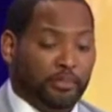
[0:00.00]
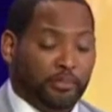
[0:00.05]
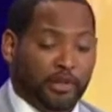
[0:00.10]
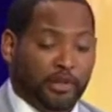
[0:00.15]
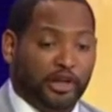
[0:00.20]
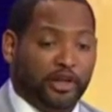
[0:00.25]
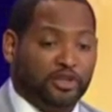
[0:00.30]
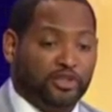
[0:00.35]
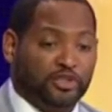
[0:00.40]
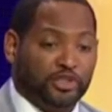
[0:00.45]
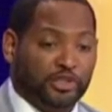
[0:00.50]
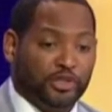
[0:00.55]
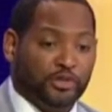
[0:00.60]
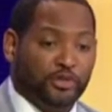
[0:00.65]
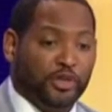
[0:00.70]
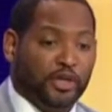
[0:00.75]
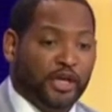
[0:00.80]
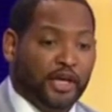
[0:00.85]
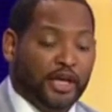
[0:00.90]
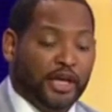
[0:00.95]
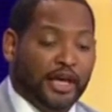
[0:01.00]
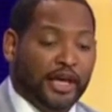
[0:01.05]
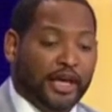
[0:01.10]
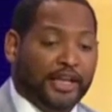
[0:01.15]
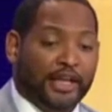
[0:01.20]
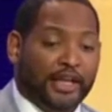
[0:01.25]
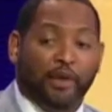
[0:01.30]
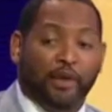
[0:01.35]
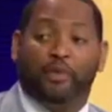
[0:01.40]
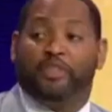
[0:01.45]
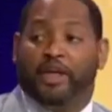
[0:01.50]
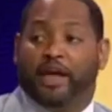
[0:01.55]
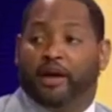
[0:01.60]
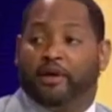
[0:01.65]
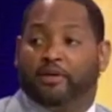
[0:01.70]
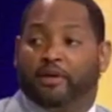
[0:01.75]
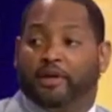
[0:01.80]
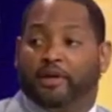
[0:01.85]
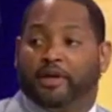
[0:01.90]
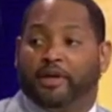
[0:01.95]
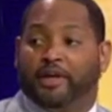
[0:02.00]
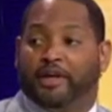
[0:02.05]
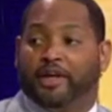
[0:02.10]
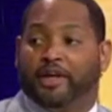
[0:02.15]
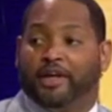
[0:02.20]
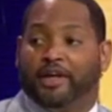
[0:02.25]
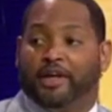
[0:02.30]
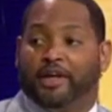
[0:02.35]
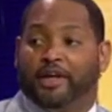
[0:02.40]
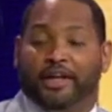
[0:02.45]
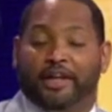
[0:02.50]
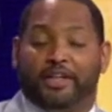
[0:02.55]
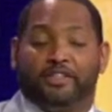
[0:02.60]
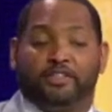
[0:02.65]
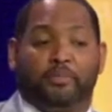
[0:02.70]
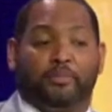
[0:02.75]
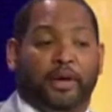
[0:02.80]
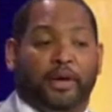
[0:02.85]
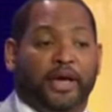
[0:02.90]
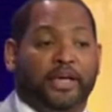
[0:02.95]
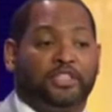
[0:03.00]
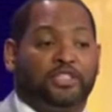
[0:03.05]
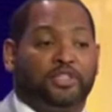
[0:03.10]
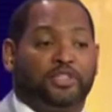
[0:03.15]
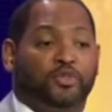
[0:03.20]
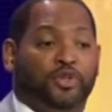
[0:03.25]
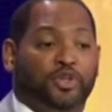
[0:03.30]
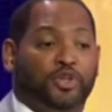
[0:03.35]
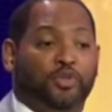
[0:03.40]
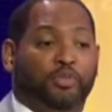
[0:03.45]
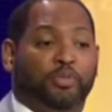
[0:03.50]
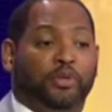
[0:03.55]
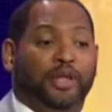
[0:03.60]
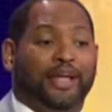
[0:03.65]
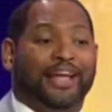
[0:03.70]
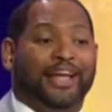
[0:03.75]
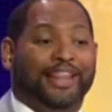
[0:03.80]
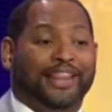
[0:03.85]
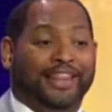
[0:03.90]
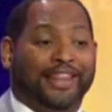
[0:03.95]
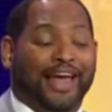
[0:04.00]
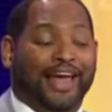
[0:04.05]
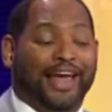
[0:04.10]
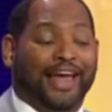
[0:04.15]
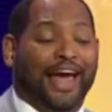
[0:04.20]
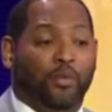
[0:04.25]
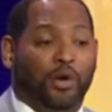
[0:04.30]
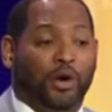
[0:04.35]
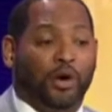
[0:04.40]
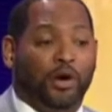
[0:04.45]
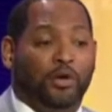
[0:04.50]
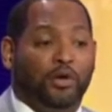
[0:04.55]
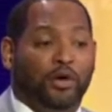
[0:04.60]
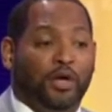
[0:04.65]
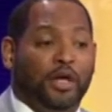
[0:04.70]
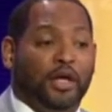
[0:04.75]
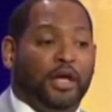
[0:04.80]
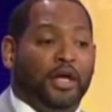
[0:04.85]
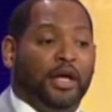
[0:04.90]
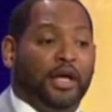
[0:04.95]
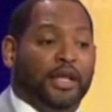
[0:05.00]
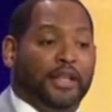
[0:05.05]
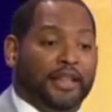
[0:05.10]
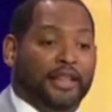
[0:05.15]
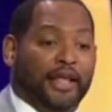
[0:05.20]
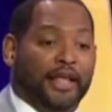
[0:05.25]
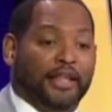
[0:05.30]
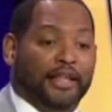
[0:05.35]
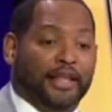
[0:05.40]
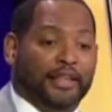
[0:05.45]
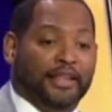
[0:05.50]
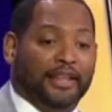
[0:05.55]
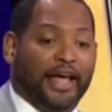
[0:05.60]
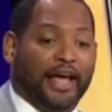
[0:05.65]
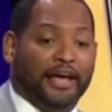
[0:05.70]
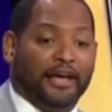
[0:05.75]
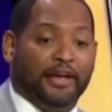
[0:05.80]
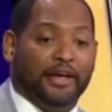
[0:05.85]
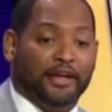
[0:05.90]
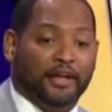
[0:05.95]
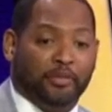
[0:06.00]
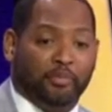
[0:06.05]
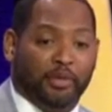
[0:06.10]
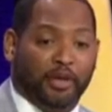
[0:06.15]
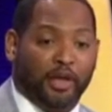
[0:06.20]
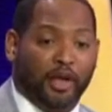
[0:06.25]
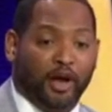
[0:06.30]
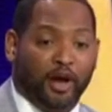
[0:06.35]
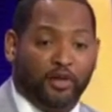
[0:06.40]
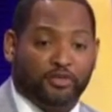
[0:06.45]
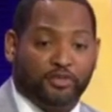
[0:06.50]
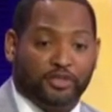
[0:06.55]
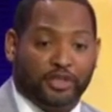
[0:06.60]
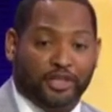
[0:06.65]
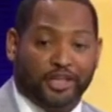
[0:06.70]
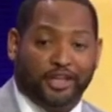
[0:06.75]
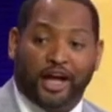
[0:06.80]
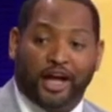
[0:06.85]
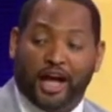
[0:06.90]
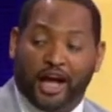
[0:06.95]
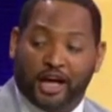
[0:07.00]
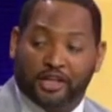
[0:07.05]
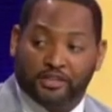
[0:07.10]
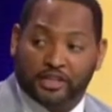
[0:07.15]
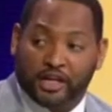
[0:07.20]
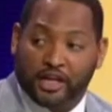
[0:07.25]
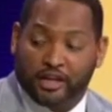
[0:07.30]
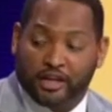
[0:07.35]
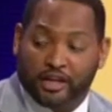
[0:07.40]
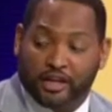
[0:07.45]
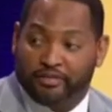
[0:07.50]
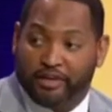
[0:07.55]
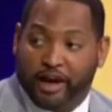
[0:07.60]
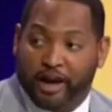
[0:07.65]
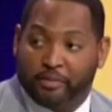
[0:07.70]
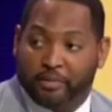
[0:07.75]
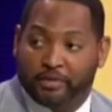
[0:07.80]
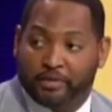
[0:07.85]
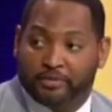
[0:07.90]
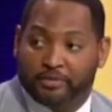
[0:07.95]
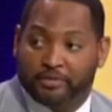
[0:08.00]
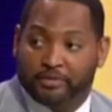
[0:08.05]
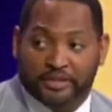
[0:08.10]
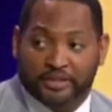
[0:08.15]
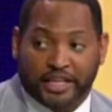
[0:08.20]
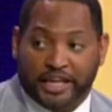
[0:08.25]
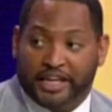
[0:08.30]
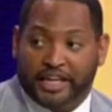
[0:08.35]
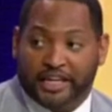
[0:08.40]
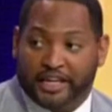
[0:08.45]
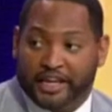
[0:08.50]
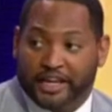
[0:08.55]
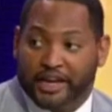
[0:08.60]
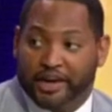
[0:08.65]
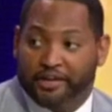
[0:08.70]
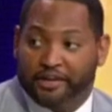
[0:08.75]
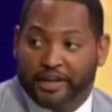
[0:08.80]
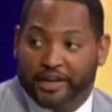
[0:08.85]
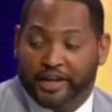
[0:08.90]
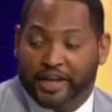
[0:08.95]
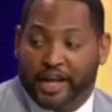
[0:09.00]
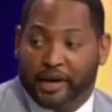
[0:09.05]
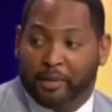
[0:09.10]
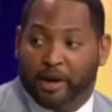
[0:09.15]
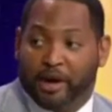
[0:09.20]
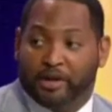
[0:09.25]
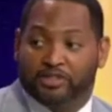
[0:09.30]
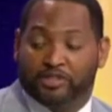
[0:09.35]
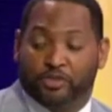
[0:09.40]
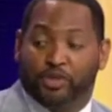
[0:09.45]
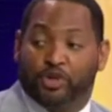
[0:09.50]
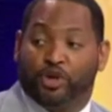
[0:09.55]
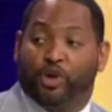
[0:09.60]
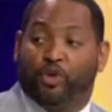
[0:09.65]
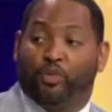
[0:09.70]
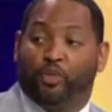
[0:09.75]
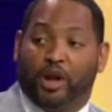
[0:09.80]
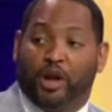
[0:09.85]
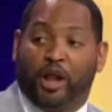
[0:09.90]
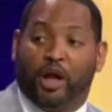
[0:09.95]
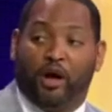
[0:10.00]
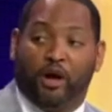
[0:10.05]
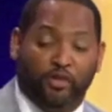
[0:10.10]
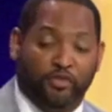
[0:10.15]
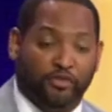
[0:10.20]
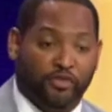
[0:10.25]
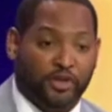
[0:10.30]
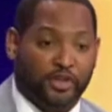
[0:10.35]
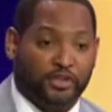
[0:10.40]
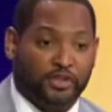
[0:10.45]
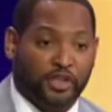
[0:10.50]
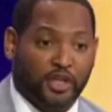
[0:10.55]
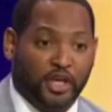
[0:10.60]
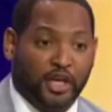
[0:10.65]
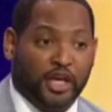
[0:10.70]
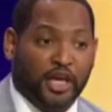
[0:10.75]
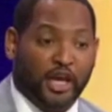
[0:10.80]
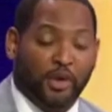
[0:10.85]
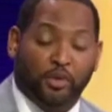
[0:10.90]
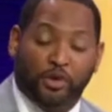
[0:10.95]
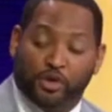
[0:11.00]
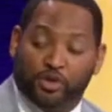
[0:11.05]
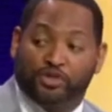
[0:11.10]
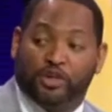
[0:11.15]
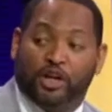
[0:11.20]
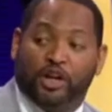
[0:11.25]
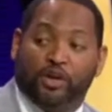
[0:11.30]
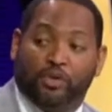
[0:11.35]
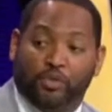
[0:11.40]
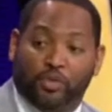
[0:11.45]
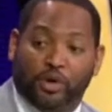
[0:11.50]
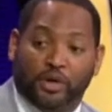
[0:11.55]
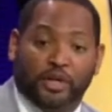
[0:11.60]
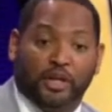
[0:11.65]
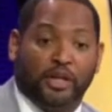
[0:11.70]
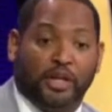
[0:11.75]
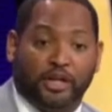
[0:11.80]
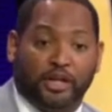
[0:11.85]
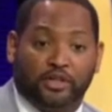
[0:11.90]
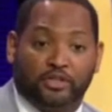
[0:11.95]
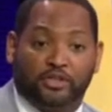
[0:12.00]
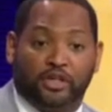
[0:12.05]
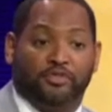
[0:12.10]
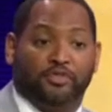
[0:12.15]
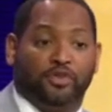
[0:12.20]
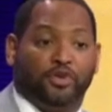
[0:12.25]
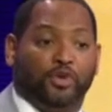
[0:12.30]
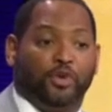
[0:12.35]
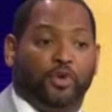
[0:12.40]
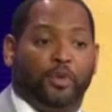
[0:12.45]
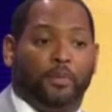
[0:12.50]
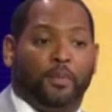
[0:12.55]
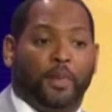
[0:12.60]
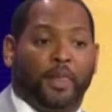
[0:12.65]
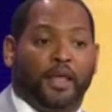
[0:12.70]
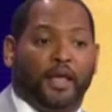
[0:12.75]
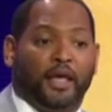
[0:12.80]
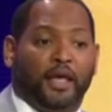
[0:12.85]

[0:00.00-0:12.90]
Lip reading: The players knew, and they were there. And it's amazing when you playing that well and that good in the playoffs in a hostile environment. They didn't care. They came out and said, we're going to run our offense, and we're going to try to run the Lakers off the court.